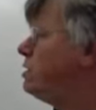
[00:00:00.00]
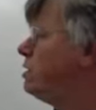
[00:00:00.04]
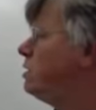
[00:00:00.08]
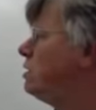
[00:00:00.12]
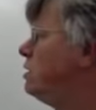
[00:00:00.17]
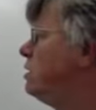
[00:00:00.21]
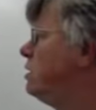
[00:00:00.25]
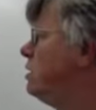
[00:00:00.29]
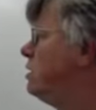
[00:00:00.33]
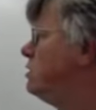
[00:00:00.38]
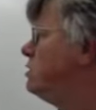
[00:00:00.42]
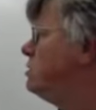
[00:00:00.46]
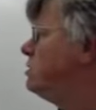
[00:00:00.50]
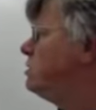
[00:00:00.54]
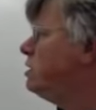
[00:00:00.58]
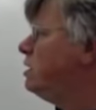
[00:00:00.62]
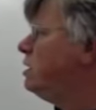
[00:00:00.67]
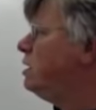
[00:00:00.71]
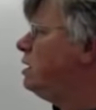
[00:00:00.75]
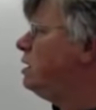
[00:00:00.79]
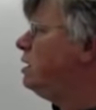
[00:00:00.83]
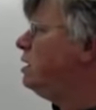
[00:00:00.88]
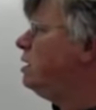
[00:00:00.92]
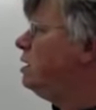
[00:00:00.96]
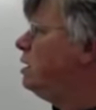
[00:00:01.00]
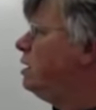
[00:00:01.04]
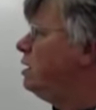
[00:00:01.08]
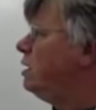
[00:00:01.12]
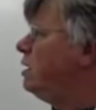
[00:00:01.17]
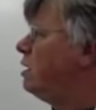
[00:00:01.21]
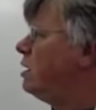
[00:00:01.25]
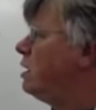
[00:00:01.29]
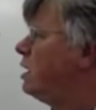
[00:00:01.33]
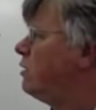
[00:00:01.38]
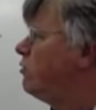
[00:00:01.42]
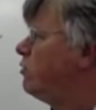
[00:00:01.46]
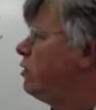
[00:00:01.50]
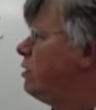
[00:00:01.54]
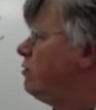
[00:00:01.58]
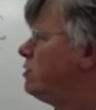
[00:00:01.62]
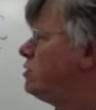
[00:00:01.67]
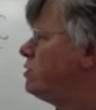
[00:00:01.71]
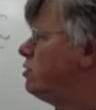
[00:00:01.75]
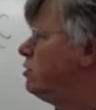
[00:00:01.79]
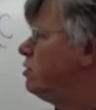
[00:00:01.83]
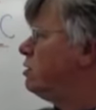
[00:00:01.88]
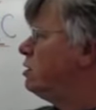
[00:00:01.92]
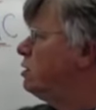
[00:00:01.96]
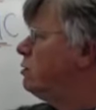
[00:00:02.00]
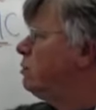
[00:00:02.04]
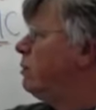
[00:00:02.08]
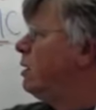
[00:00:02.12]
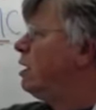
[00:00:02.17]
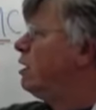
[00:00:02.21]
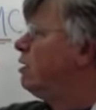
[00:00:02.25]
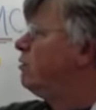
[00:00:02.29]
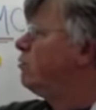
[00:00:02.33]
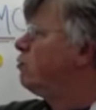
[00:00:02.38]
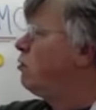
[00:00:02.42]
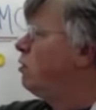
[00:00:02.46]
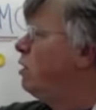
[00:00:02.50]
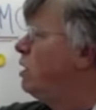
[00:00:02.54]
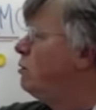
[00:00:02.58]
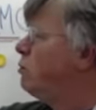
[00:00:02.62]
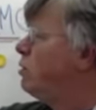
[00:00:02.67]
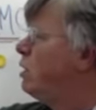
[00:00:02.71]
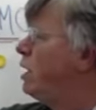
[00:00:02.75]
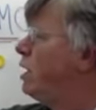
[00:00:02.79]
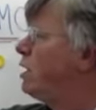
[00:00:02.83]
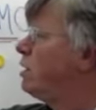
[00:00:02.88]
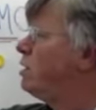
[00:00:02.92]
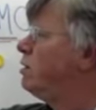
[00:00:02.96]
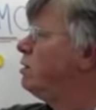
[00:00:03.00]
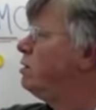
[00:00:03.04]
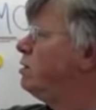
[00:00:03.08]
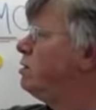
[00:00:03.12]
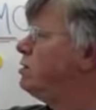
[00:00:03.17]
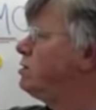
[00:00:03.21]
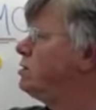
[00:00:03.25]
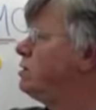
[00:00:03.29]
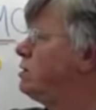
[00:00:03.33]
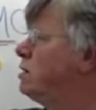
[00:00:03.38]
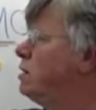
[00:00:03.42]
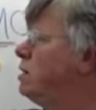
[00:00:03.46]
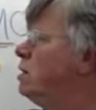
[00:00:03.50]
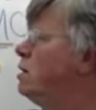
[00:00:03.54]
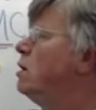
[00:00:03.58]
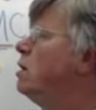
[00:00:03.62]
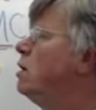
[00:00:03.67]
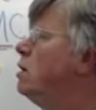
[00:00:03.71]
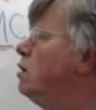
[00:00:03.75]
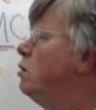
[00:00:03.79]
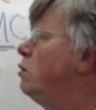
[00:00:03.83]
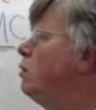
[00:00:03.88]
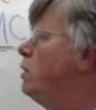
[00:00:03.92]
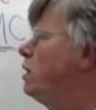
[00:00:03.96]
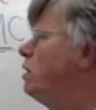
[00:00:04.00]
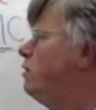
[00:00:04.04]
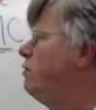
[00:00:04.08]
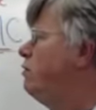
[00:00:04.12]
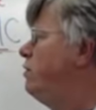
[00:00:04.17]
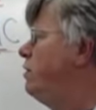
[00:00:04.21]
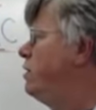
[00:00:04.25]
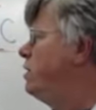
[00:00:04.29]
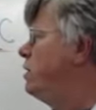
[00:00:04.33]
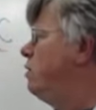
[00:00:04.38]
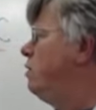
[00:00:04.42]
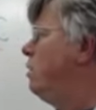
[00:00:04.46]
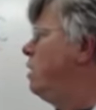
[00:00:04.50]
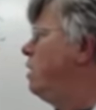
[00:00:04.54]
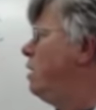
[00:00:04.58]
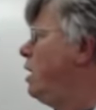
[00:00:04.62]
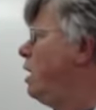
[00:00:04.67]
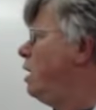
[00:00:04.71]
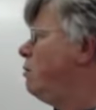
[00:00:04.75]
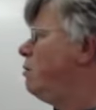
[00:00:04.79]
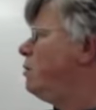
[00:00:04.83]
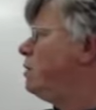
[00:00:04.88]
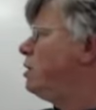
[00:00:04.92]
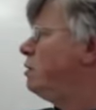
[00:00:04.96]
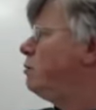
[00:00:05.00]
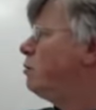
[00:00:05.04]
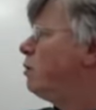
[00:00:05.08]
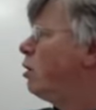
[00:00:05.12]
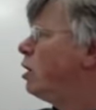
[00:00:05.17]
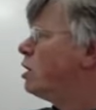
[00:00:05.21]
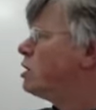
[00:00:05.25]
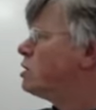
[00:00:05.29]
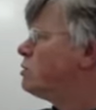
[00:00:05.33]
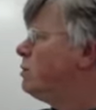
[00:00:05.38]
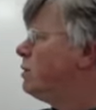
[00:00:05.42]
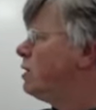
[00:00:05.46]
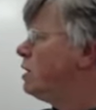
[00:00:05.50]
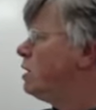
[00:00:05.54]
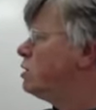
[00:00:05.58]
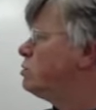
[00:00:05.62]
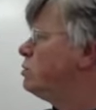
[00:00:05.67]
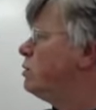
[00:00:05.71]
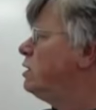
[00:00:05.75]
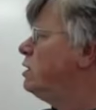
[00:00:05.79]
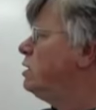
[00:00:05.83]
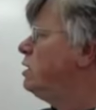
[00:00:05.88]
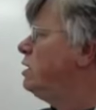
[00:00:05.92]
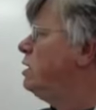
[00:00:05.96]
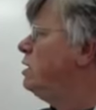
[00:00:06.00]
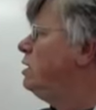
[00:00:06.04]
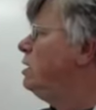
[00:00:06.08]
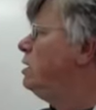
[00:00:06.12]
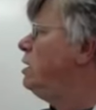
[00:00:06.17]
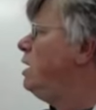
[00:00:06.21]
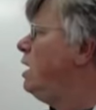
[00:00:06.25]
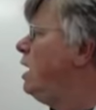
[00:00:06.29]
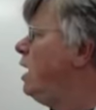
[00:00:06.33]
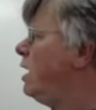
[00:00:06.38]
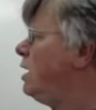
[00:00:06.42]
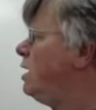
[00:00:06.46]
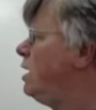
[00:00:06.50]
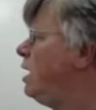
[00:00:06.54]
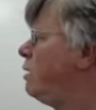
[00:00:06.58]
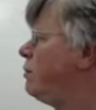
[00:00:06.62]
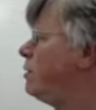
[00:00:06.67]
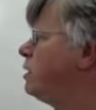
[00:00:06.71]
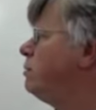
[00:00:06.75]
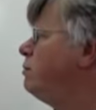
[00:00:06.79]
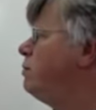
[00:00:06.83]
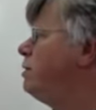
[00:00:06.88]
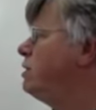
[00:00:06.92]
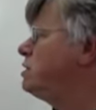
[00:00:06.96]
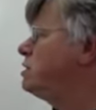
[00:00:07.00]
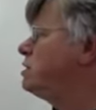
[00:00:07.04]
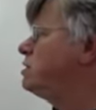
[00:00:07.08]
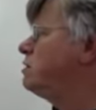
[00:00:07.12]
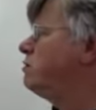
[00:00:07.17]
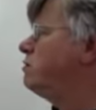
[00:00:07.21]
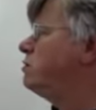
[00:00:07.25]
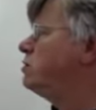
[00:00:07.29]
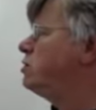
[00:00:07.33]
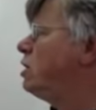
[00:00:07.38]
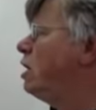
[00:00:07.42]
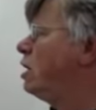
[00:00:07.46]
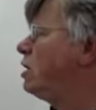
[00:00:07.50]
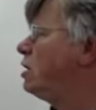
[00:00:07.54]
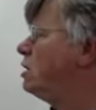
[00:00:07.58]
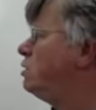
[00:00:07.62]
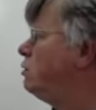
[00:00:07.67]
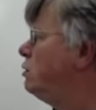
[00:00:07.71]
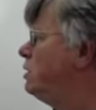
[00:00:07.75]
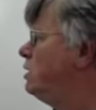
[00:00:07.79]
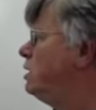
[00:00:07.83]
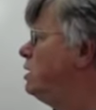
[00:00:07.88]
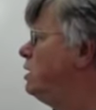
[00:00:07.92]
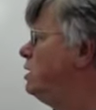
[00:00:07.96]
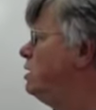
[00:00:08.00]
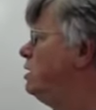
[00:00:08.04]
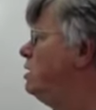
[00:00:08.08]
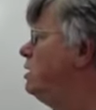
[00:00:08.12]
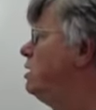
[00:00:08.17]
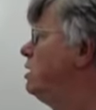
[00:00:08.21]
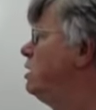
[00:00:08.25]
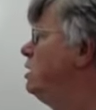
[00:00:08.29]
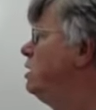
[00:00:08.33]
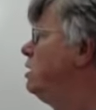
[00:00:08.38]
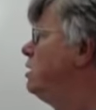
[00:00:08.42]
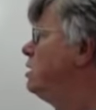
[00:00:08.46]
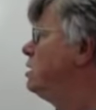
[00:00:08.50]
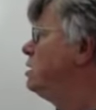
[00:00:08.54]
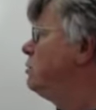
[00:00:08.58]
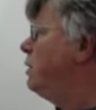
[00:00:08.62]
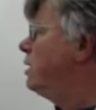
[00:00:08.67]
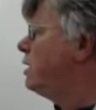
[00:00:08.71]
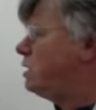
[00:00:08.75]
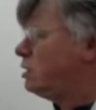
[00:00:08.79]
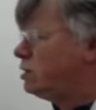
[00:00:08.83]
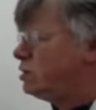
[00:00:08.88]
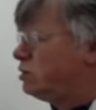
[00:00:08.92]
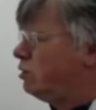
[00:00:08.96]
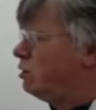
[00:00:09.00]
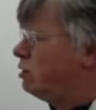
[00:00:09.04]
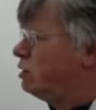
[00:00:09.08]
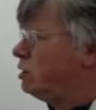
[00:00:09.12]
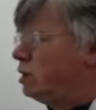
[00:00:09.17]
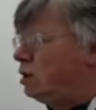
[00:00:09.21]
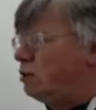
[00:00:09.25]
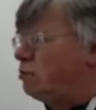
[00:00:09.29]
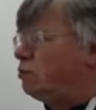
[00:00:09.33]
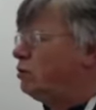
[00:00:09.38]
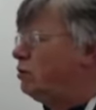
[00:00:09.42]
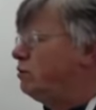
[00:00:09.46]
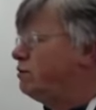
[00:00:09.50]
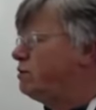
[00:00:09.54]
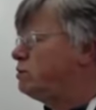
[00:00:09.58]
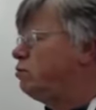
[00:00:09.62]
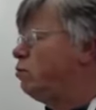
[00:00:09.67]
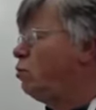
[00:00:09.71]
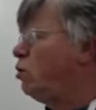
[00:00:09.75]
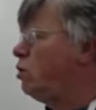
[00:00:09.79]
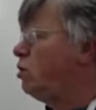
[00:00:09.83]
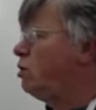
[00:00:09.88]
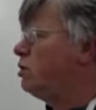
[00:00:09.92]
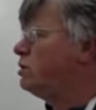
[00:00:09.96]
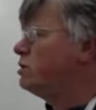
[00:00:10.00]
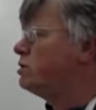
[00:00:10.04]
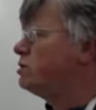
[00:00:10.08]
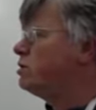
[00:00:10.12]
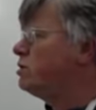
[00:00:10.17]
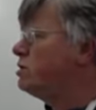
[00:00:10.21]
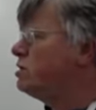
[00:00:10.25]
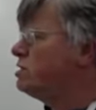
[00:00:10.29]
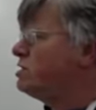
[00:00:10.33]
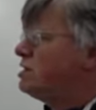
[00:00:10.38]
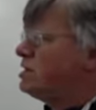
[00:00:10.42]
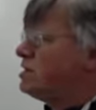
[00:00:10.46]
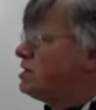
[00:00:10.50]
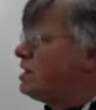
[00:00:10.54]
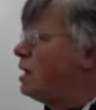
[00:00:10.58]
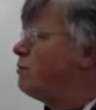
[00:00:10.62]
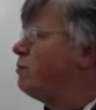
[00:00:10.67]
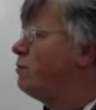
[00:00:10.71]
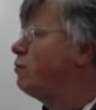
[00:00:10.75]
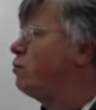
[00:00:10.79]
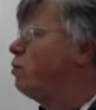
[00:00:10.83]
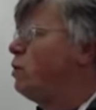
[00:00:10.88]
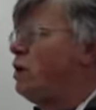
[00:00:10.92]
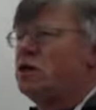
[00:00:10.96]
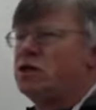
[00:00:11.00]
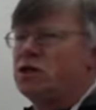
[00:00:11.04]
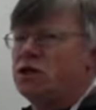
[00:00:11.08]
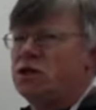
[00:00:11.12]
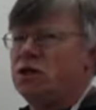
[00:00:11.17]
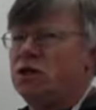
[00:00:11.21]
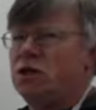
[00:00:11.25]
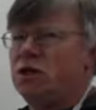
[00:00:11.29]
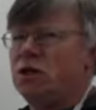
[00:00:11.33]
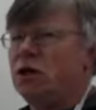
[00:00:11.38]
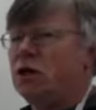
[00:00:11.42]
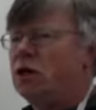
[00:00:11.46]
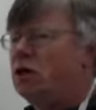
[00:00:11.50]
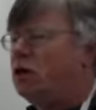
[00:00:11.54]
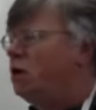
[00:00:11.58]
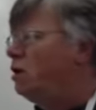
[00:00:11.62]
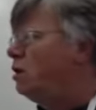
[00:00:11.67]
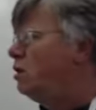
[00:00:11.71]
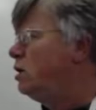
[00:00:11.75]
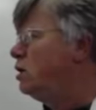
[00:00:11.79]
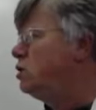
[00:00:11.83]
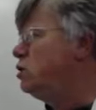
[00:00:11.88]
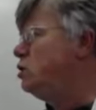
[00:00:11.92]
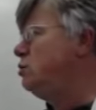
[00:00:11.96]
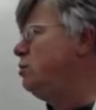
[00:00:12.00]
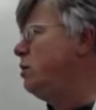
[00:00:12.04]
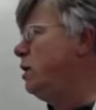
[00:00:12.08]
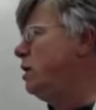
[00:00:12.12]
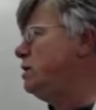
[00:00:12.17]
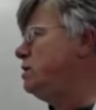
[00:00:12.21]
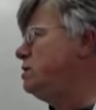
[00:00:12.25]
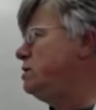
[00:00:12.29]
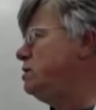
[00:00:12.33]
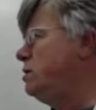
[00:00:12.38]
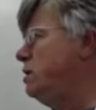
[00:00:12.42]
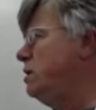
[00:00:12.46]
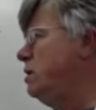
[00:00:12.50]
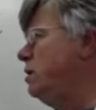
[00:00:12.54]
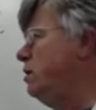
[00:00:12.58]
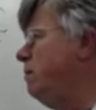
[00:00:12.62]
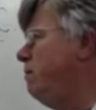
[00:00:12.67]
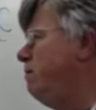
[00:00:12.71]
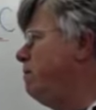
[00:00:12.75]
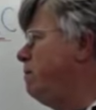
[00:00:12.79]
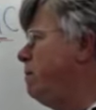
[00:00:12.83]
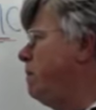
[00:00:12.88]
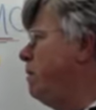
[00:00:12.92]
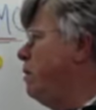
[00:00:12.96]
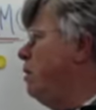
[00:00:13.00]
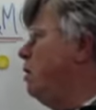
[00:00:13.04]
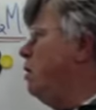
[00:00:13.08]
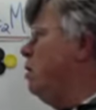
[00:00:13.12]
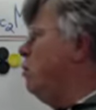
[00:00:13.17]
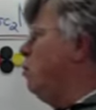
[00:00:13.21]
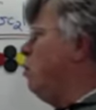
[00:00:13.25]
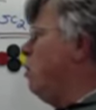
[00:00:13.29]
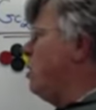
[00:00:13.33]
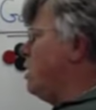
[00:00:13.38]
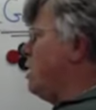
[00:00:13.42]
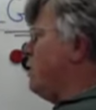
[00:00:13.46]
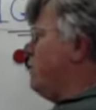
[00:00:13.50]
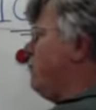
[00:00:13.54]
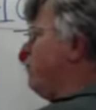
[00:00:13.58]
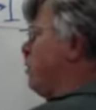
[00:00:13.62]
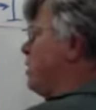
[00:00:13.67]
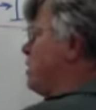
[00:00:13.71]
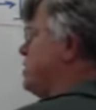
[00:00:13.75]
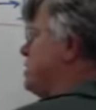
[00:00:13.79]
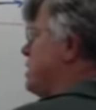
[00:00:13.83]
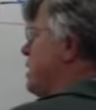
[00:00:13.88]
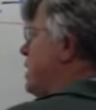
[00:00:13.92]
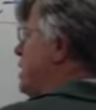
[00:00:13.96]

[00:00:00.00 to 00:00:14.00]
basically see that if we have a certain amount of graham crackers, we can figure out how many marshmallows we need and how many pieces of chocolate do we need to make a certain number of s'mores. So this is the type of question that you might see. What if,